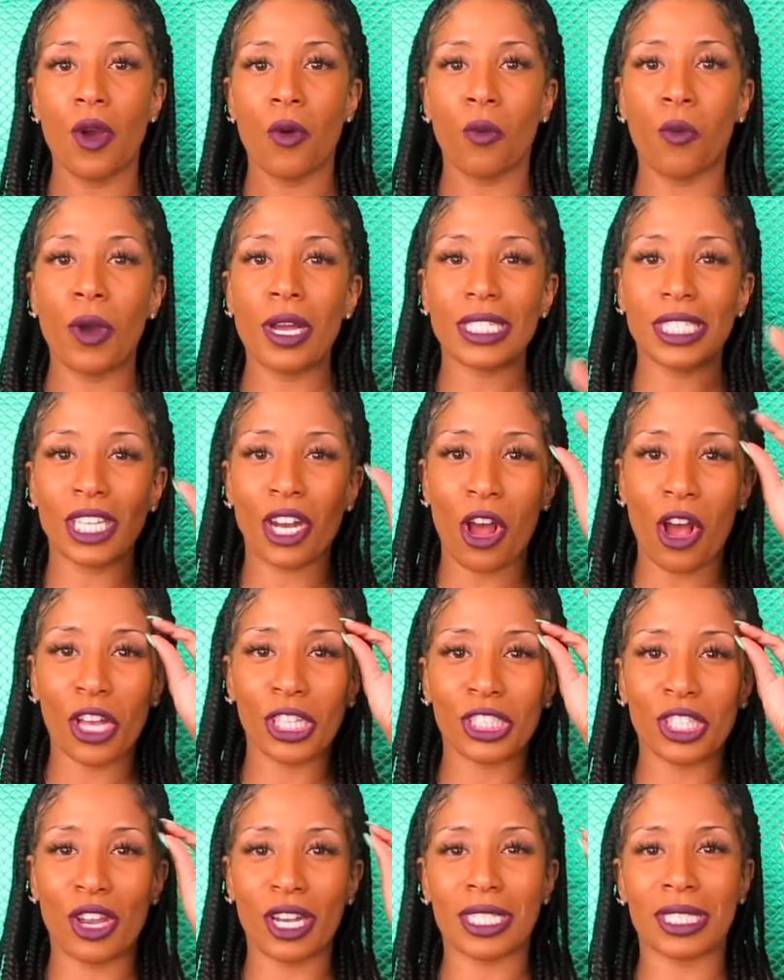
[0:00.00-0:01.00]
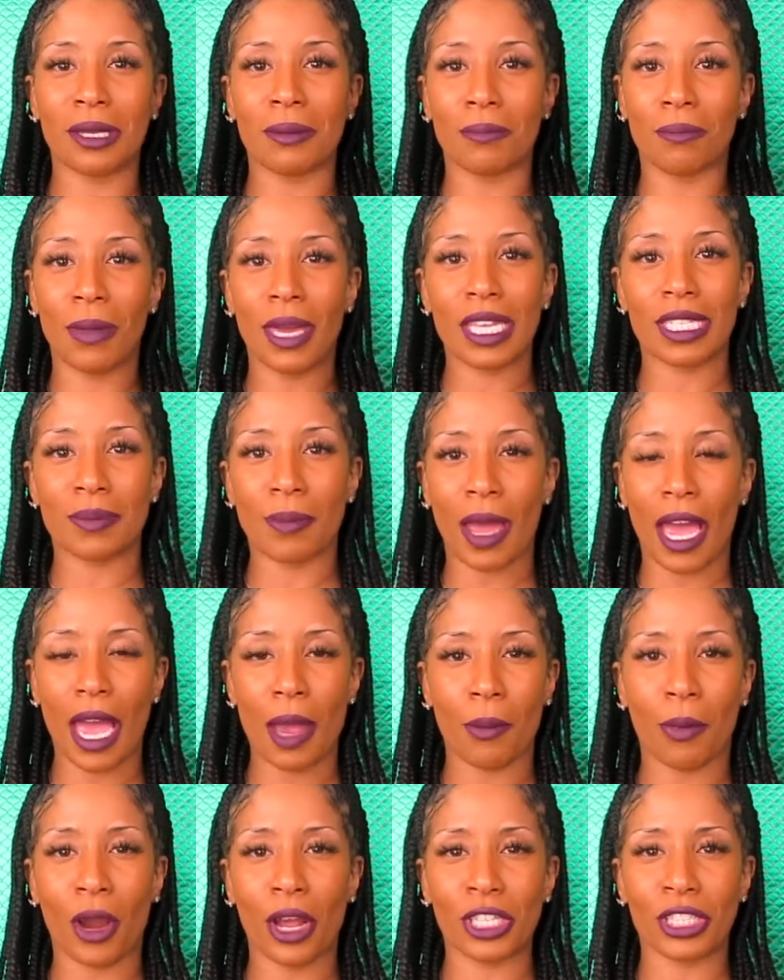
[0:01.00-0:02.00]
once it all started to mix, my
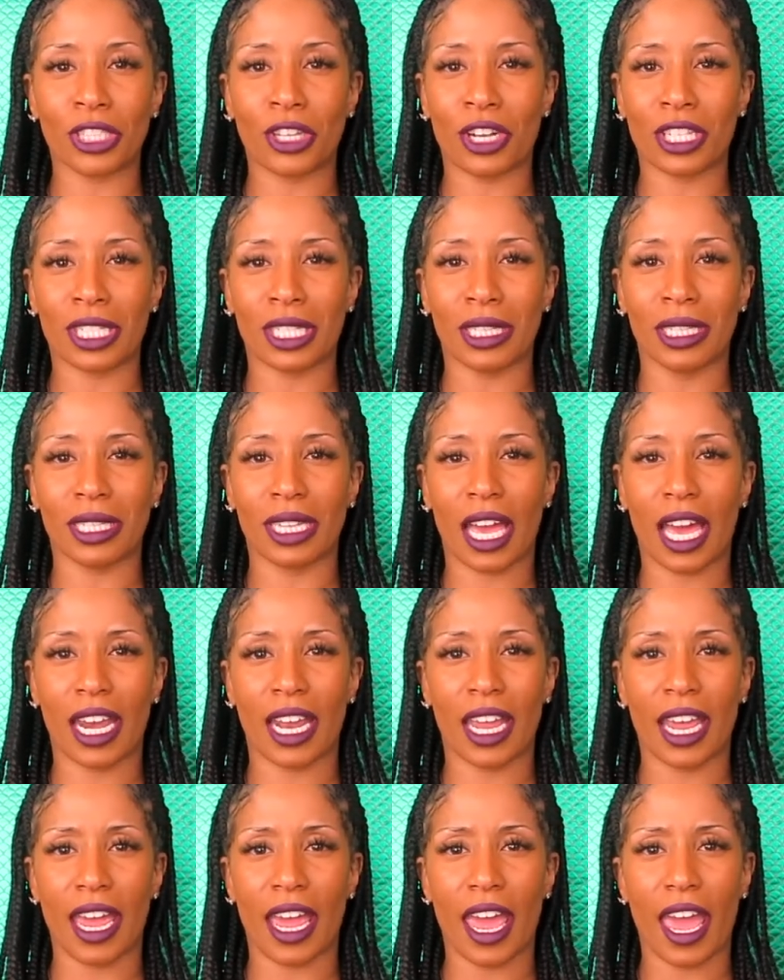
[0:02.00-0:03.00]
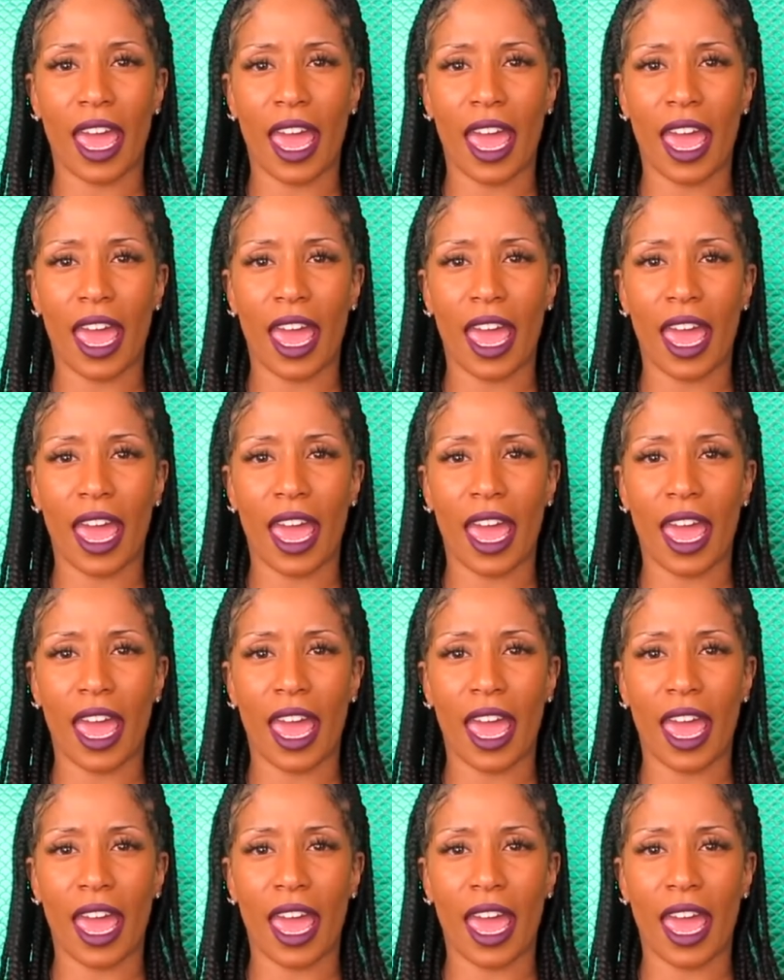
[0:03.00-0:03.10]
eyebrows started to look kind of